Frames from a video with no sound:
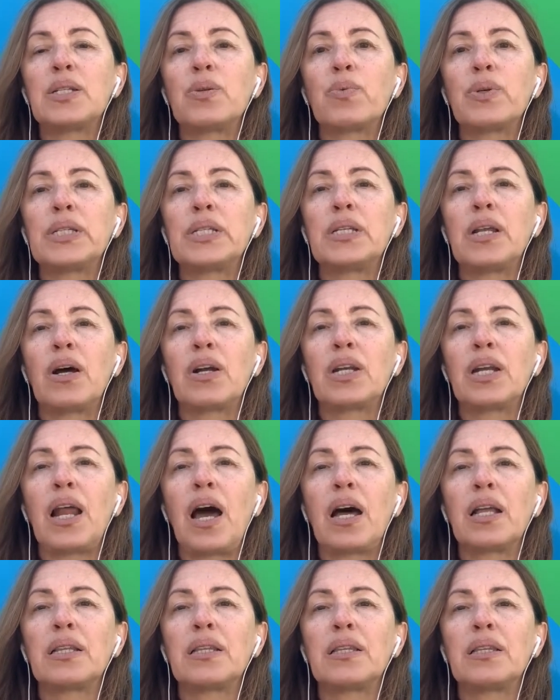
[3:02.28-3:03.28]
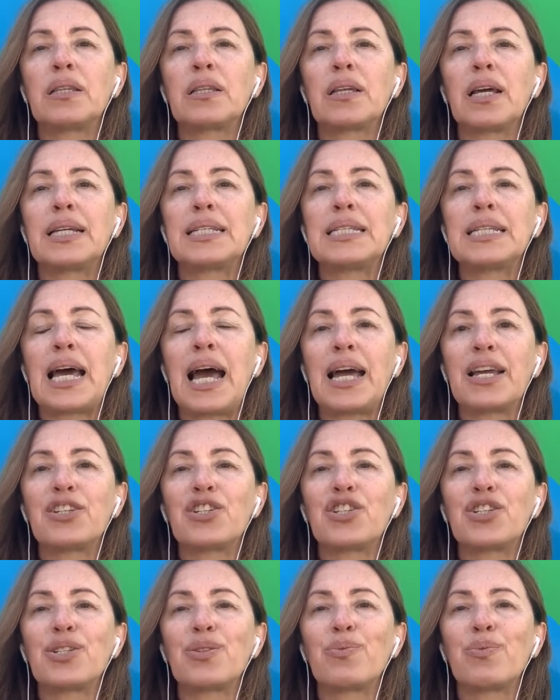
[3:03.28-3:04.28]
we are not
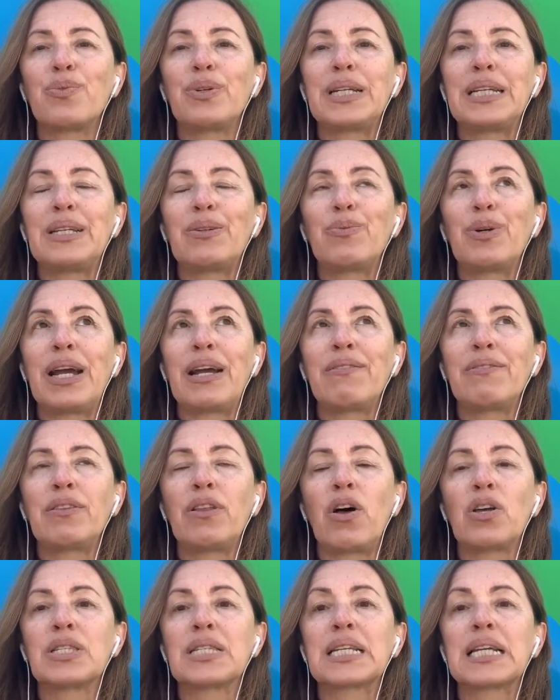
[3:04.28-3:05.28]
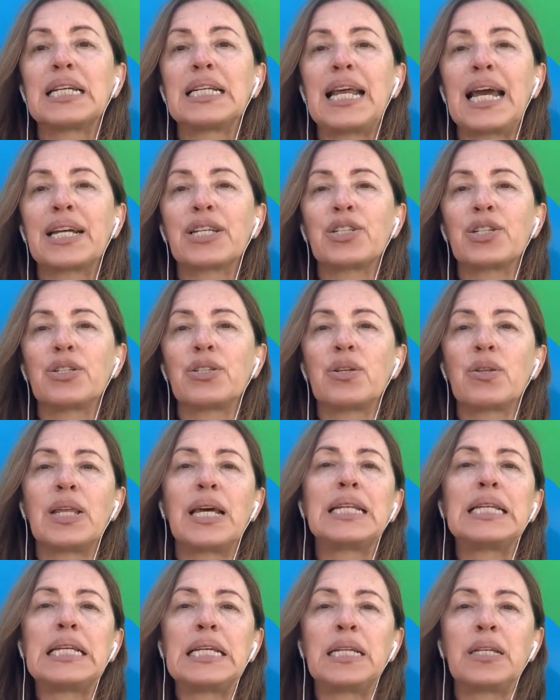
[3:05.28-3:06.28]
attached. We we have lost connection to
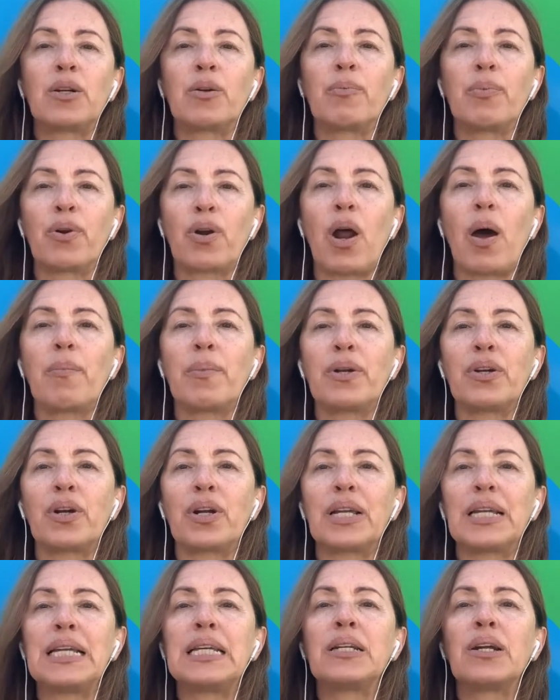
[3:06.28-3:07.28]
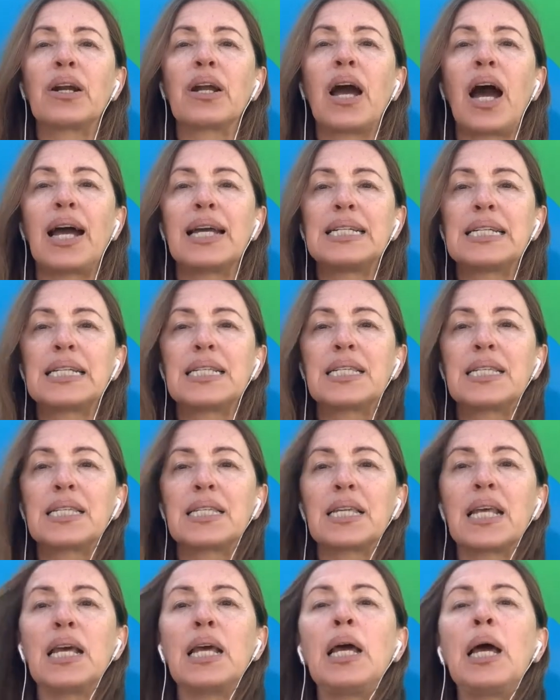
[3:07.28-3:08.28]
that inner barometer, inner guidance.
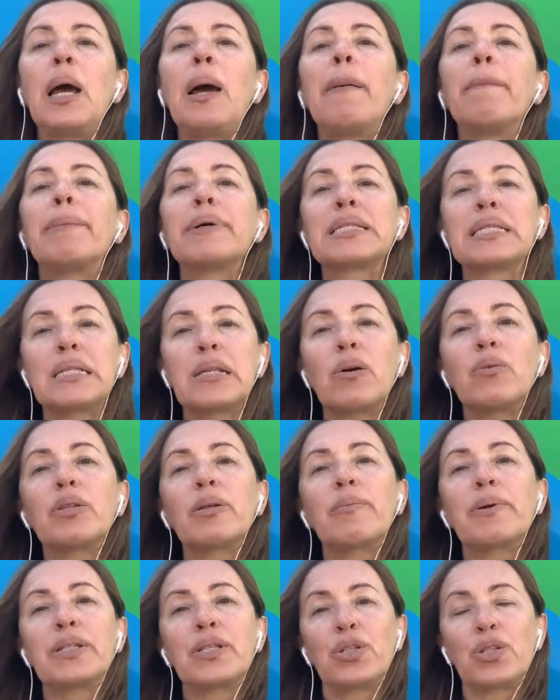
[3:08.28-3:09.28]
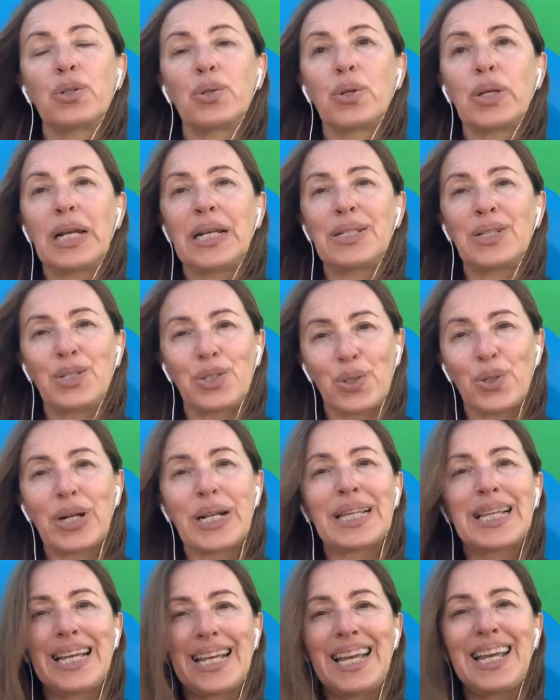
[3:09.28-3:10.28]
But slowly but sure and
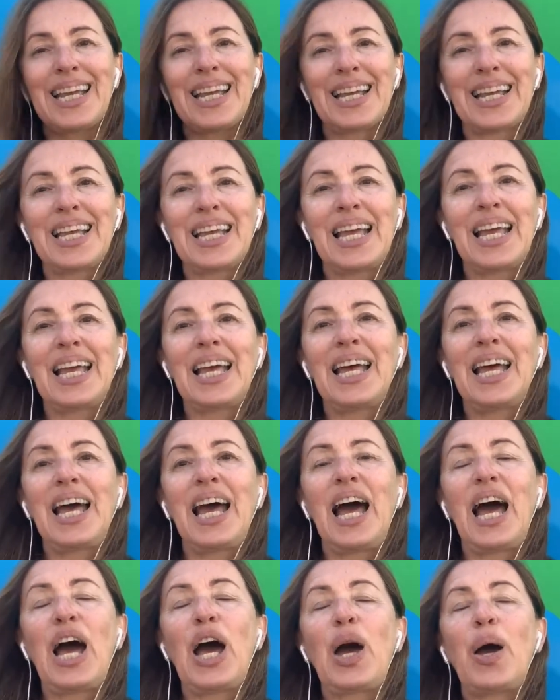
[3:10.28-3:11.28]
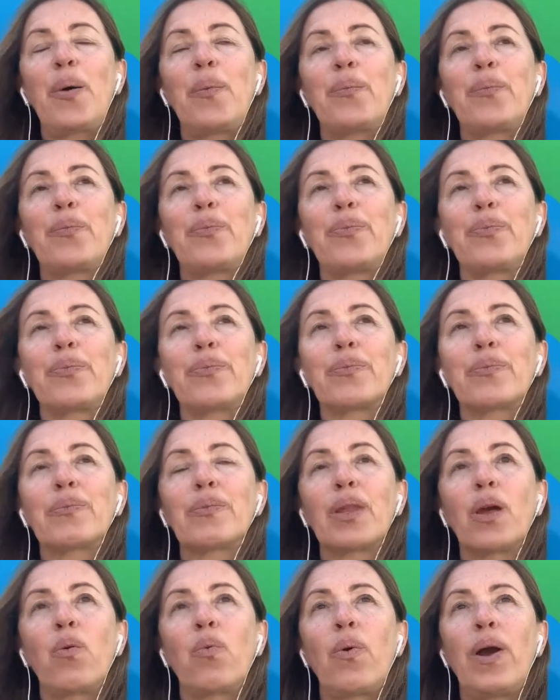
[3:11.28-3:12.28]
surely, um,
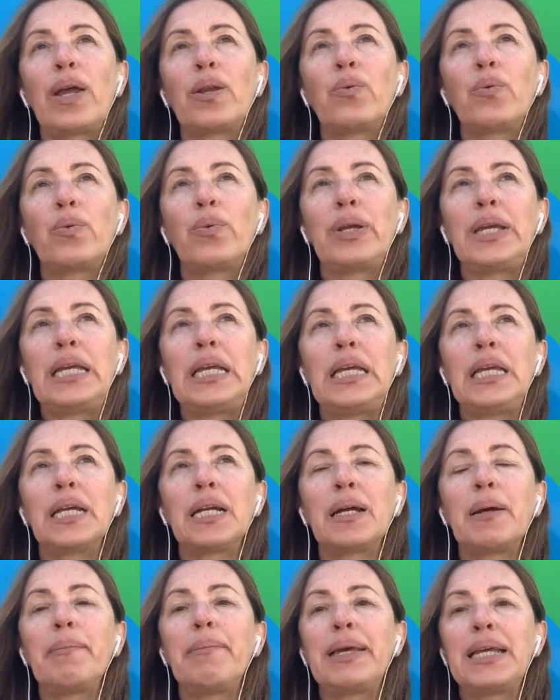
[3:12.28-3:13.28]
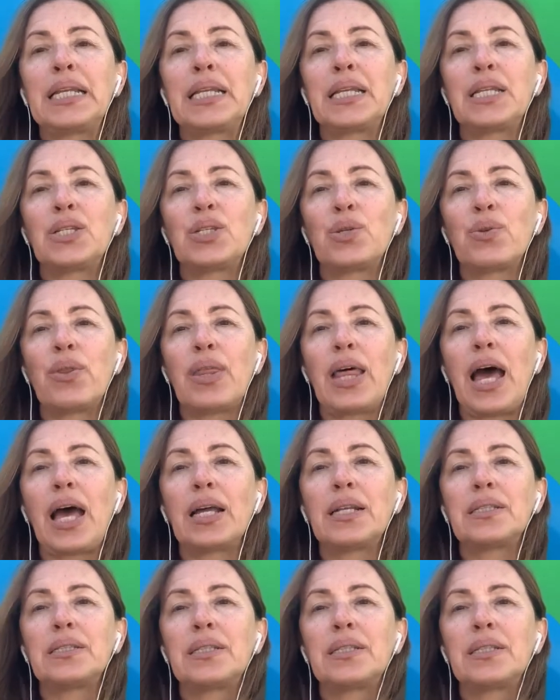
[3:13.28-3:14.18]
when we commit to that,